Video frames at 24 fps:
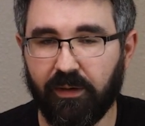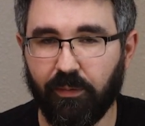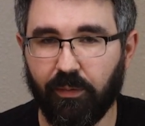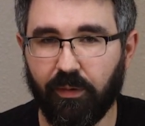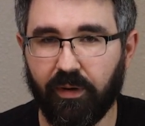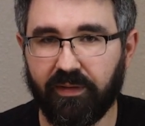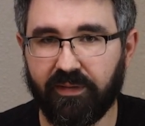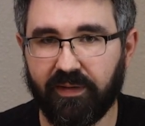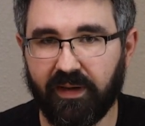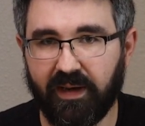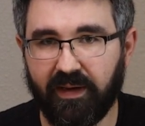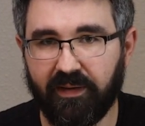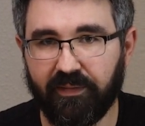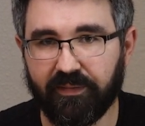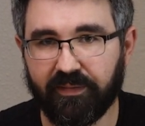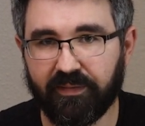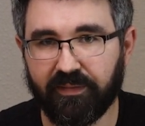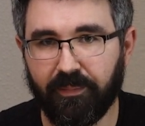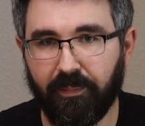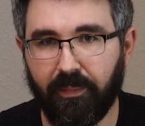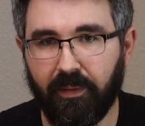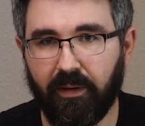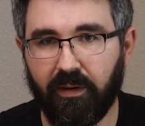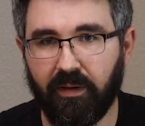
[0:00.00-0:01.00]
Whereas a
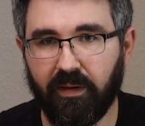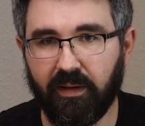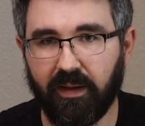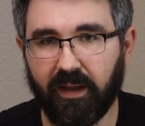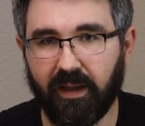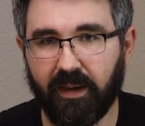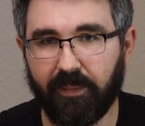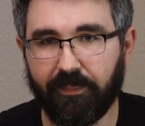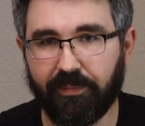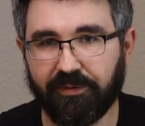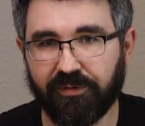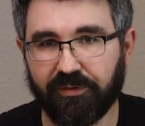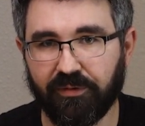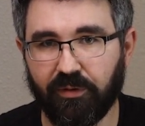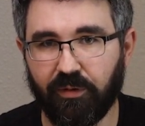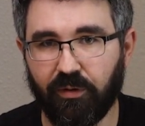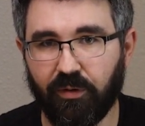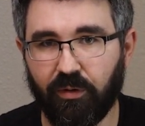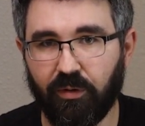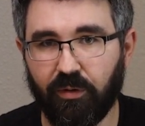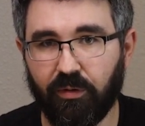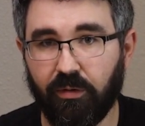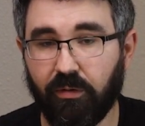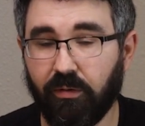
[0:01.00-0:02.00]
small aperture
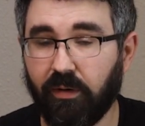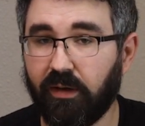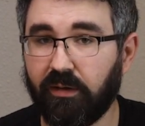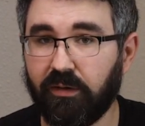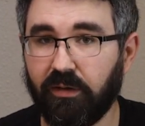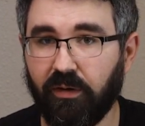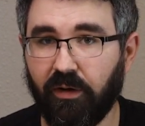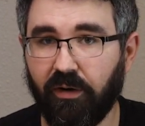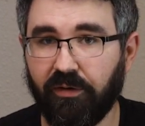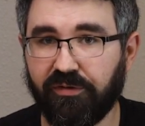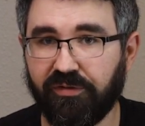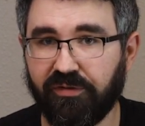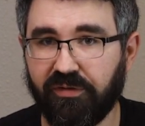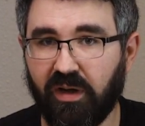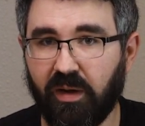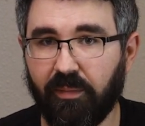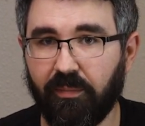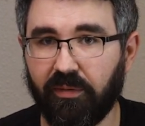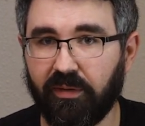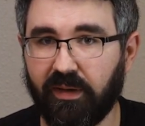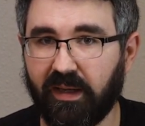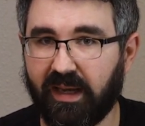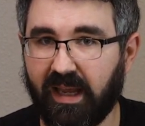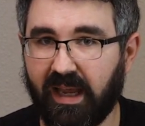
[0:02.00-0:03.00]
hole or a larger
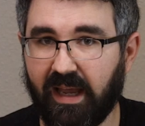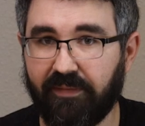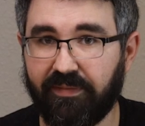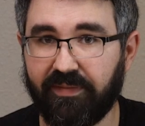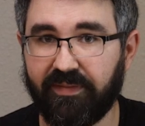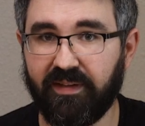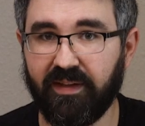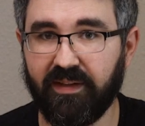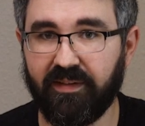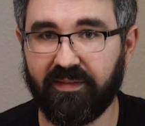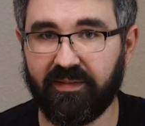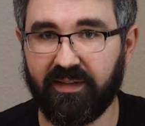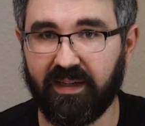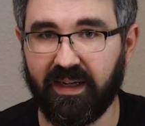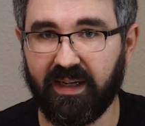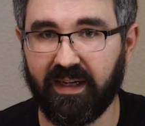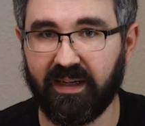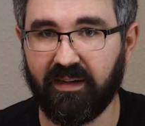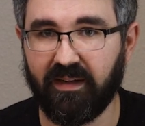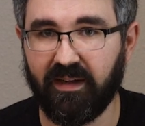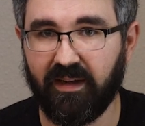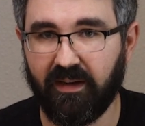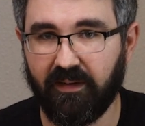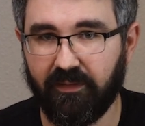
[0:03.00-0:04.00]
number like
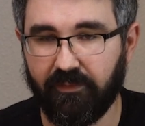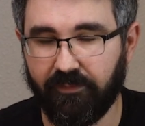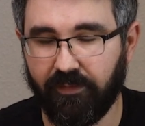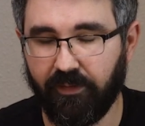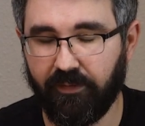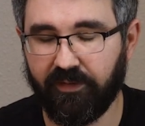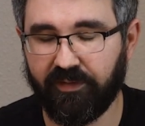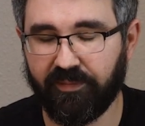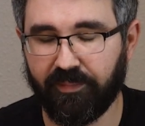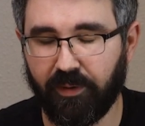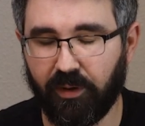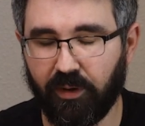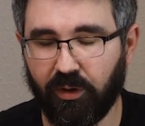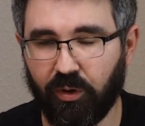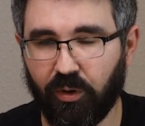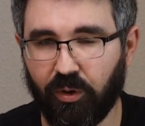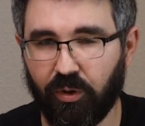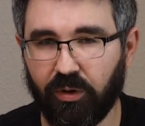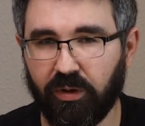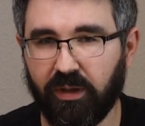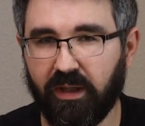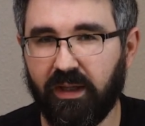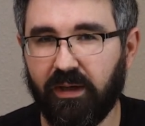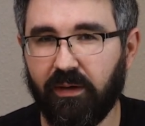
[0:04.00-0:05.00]
f16, very small
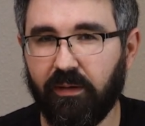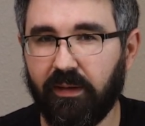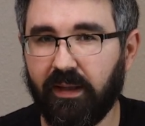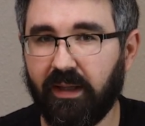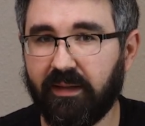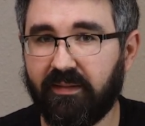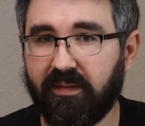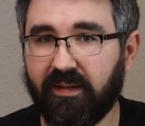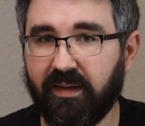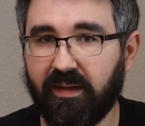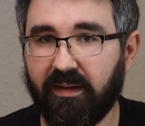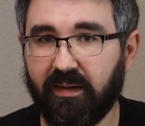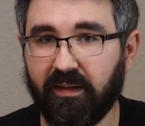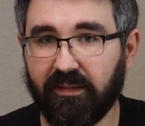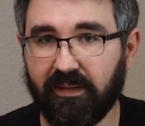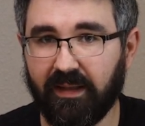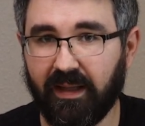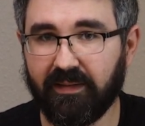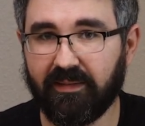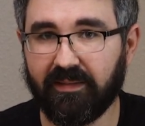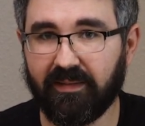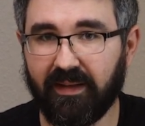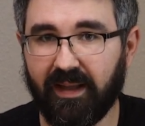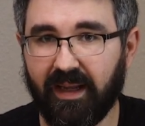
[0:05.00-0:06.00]
hole, lets in
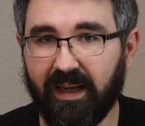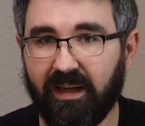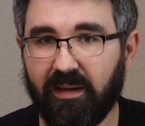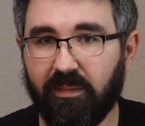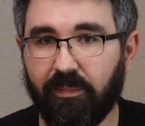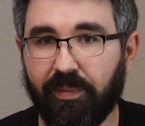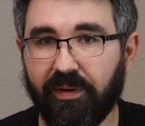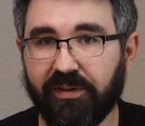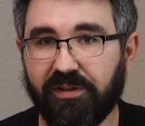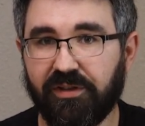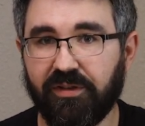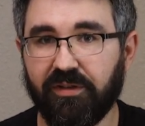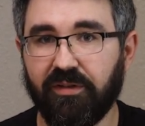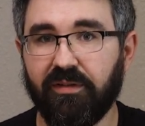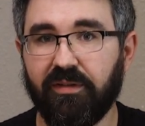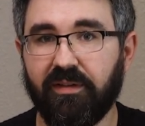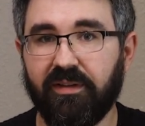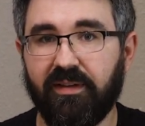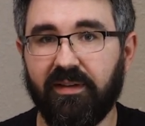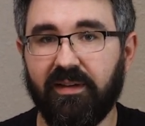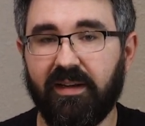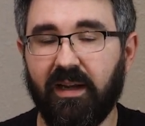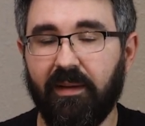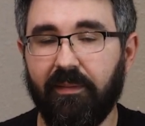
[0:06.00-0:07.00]
less light, but your
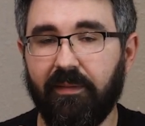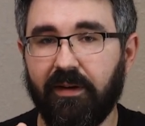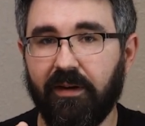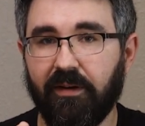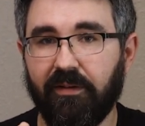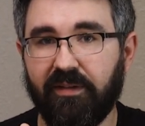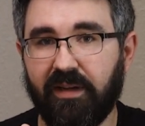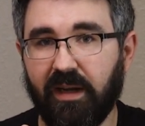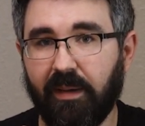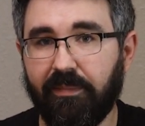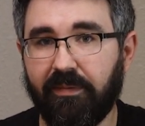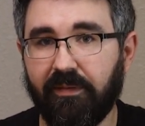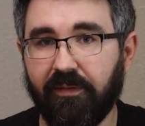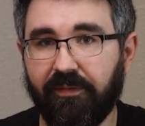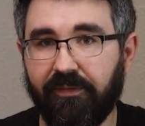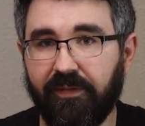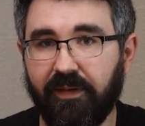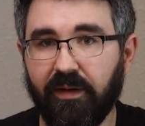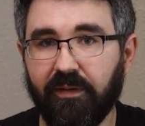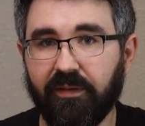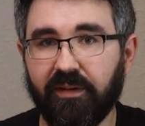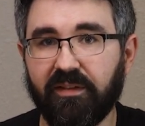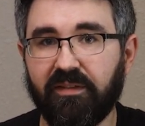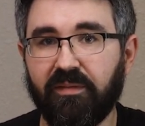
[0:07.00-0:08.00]
depth of
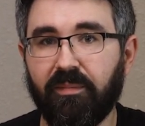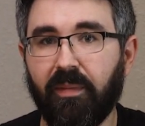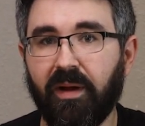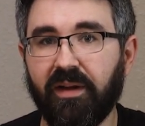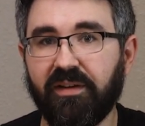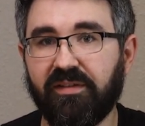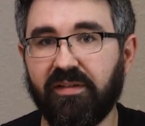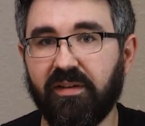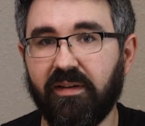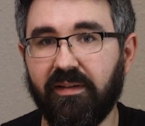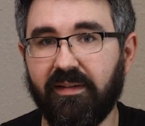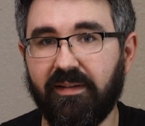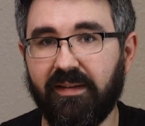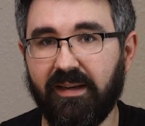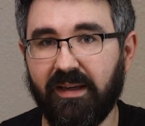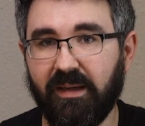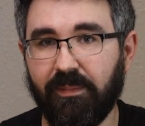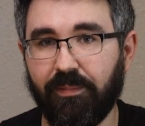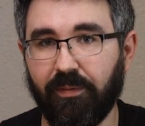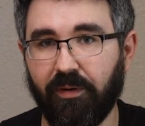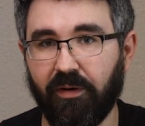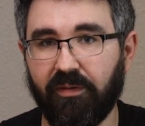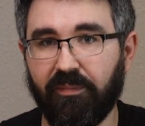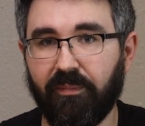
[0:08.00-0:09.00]
field is much
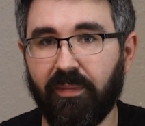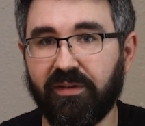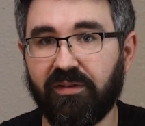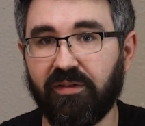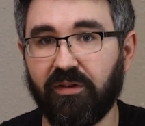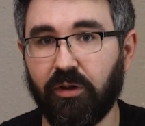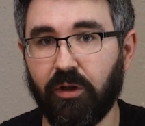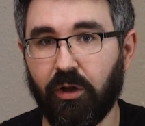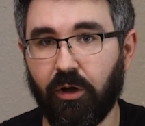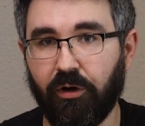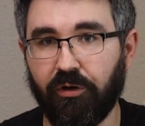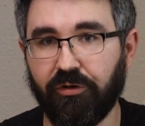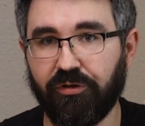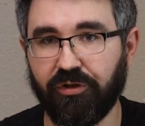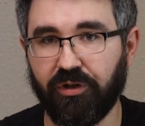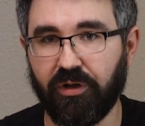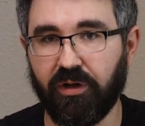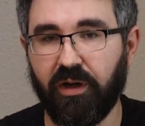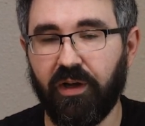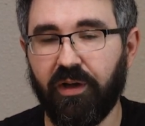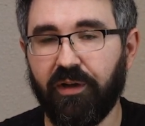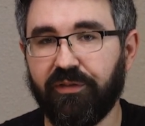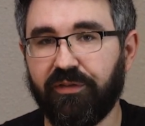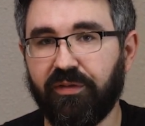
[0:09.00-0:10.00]
deeper, much
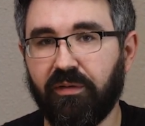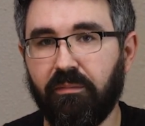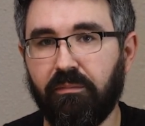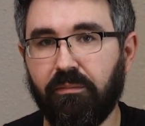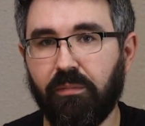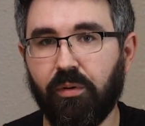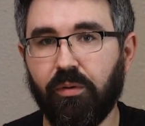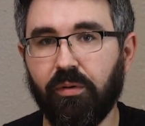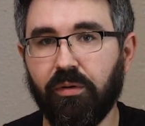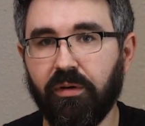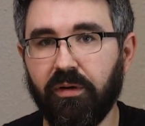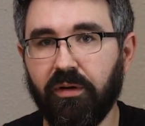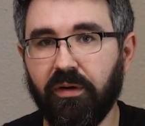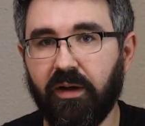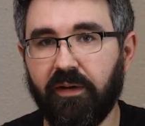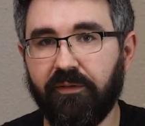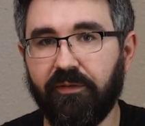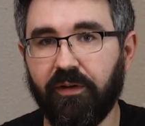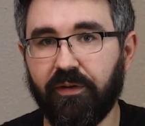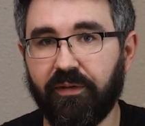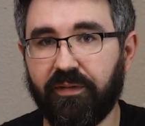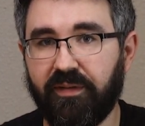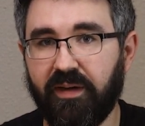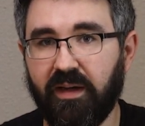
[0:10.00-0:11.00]
larger. So more
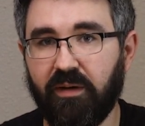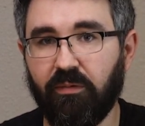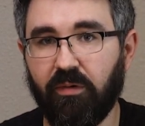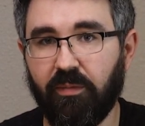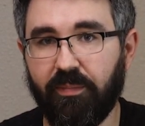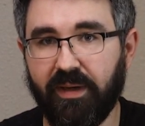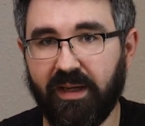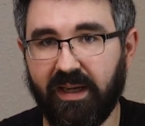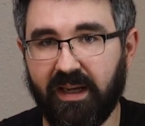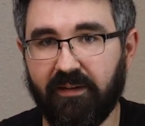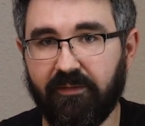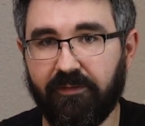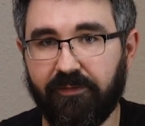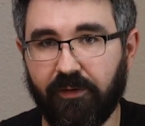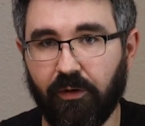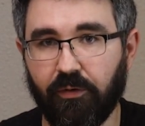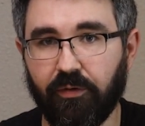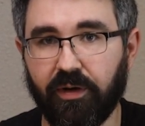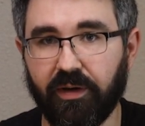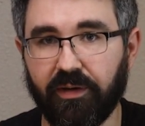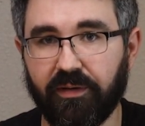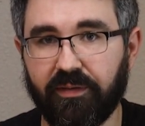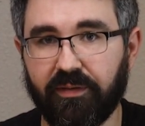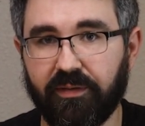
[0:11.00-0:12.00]
of your scene will be in
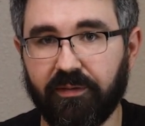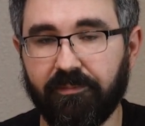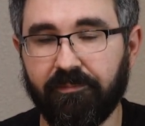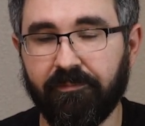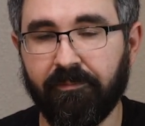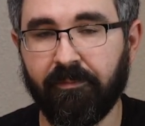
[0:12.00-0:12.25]
focus.